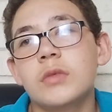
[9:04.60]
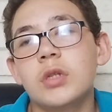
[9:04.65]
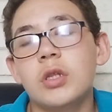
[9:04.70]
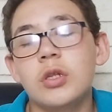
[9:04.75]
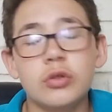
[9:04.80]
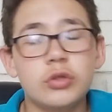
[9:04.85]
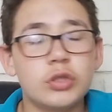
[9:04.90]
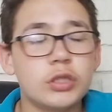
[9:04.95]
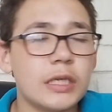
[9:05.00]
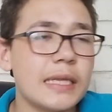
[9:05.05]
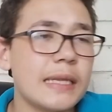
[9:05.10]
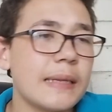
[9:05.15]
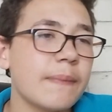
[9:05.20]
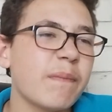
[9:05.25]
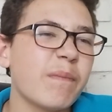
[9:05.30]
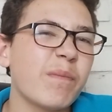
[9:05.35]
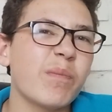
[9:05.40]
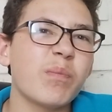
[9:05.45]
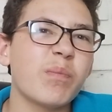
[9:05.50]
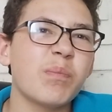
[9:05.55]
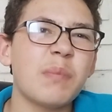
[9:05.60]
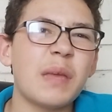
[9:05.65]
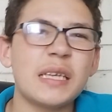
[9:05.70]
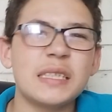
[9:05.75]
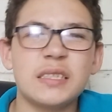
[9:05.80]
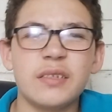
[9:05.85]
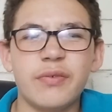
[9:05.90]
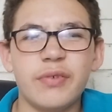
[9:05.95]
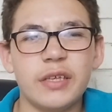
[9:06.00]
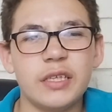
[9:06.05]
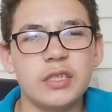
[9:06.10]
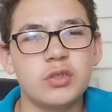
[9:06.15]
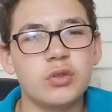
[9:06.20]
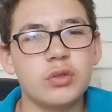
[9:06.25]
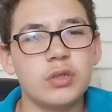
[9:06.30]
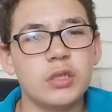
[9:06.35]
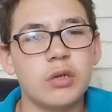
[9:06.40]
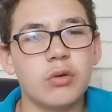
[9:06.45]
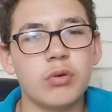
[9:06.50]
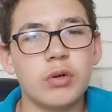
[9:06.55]
Luton, massive
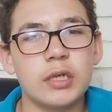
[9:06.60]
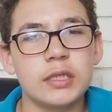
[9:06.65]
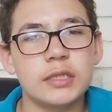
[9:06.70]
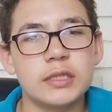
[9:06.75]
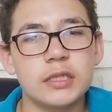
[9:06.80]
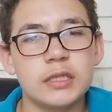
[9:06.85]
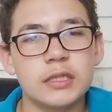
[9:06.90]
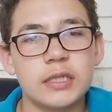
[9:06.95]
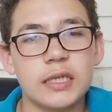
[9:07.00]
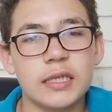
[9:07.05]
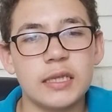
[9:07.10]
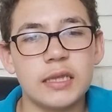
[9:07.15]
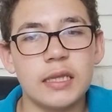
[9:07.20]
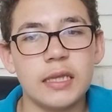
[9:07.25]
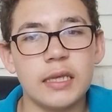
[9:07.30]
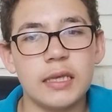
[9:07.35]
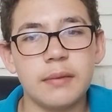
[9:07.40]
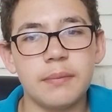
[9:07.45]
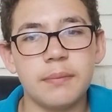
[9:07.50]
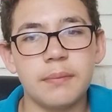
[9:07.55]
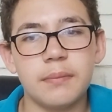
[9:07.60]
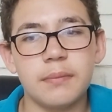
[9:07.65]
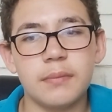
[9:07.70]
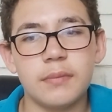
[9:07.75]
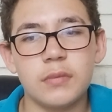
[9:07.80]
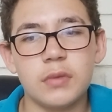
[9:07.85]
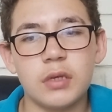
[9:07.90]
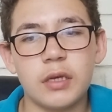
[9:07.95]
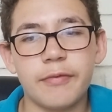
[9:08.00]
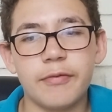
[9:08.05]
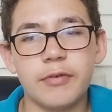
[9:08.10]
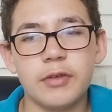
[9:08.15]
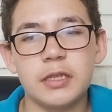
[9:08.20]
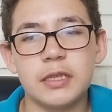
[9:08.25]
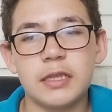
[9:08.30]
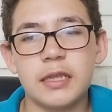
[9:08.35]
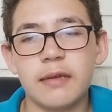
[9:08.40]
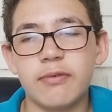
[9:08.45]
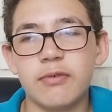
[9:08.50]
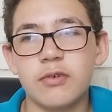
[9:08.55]
injury crisis at them. I
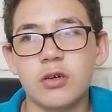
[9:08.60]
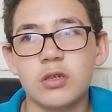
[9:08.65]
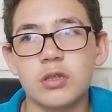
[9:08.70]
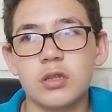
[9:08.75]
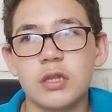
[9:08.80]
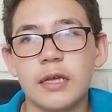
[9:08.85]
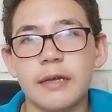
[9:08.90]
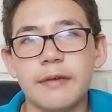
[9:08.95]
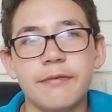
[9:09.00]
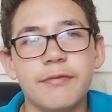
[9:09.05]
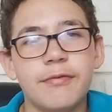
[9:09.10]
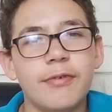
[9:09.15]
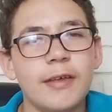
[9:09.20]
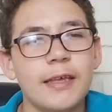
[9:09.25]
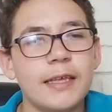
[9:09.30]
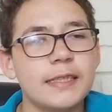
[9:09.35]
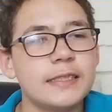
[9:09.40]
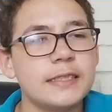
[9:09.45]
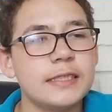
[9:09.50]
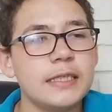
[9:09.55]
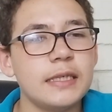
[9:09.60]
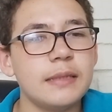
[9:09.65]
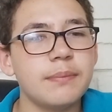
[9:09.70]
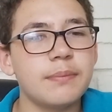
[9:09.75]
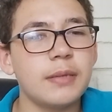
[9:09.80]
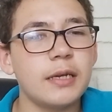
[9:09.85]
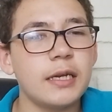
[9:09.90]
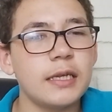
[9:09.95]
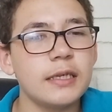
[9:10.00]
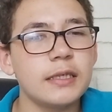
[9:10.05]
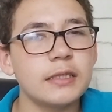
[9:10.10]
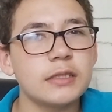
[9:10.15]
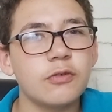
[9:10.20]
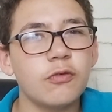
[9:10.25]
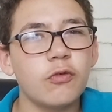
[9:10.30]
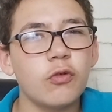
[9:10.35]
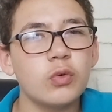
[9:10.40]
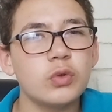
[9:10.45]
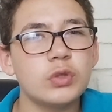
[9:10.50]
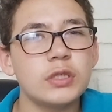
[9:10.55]
think they've got like 13 players,
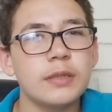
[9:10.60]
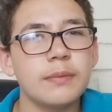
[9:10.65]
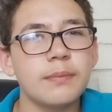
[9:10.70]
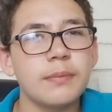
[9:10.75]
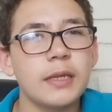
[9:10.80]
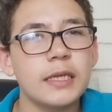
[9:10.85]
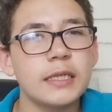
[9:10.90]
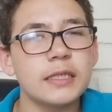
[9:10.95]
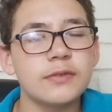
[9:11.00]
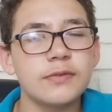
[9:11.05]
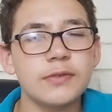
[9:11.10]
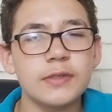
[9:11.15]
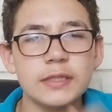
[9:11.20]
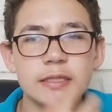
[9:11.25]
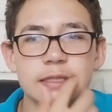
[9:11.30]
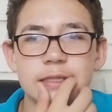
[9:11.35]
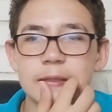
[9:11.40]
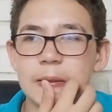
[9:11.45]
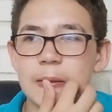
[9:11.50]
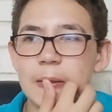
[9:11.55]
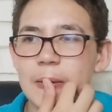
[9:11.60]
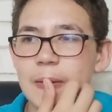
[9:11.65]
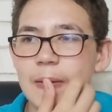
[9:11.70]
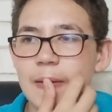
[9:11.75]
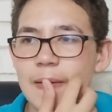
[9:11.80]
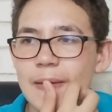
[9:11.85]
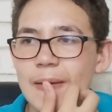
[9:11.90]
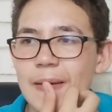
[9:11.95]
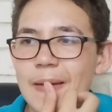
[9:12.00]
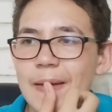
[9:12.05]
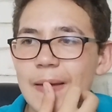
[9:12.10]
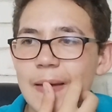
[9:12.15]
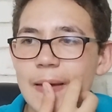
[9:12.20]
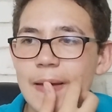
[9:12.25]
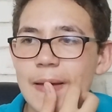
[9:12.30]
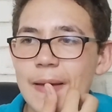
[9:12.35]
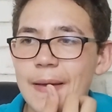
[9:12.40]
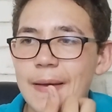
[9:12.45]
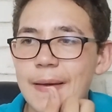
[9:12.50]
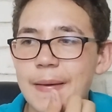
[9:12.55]
14 players fit.
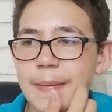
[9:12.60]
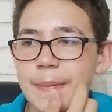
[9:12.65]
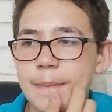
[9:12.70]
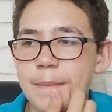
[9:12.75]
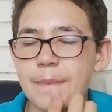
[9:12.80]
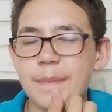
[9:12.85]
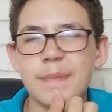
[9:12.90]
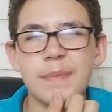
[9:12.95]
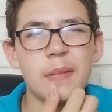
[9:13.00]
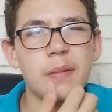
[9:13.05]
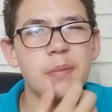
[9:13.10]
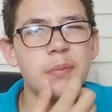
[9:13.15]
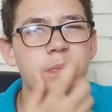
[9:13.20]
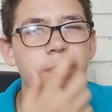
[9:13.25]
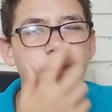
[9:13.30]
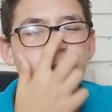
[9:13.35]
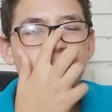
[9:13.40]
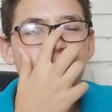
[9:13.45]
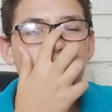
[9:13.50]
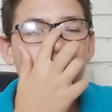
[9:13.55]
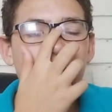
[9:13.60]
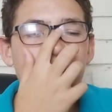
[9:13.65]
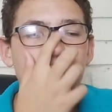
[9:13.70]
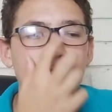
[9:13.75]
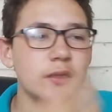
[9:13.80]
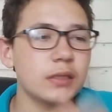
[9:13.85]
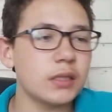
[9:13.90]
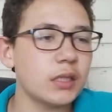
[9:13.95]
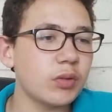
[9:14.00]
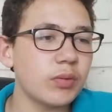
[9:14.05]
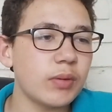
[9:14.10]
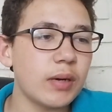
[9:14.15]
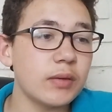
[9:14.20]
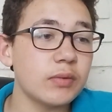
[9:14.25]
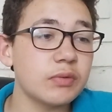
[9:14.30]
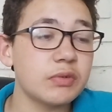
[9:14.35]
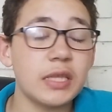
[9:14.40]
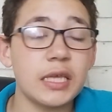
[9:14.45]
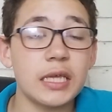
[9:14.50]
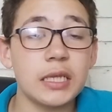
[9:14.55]

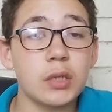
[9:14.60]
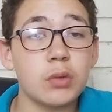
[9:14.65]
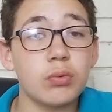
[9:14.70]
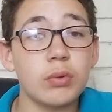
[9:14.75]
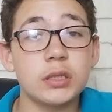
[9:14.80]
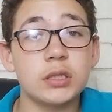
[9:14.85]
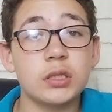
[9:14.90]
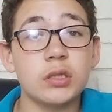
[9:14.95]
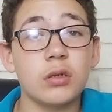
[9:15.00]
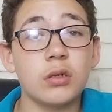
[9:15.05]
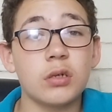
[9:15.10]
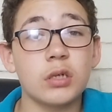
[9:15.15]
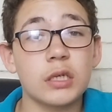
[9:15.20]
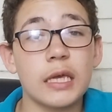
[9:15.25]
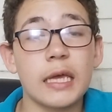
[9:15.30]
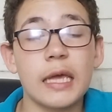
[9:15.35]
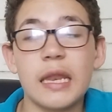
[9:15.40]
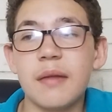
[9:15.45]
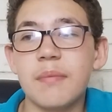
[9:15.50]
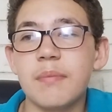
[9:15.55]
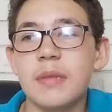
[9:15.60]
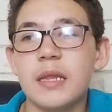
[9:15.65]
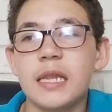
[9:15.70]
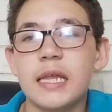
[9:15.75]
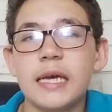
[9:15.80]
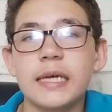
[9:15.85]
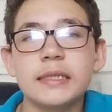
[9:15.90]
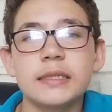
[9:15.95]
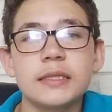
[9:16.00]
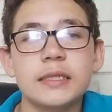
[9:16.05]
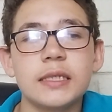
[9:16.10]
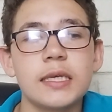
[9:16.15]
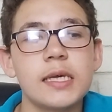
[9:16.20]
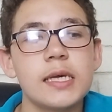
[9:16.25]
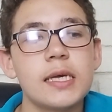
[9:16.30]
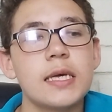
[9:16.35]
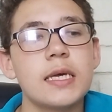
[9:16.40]
Around that rest are academy lads.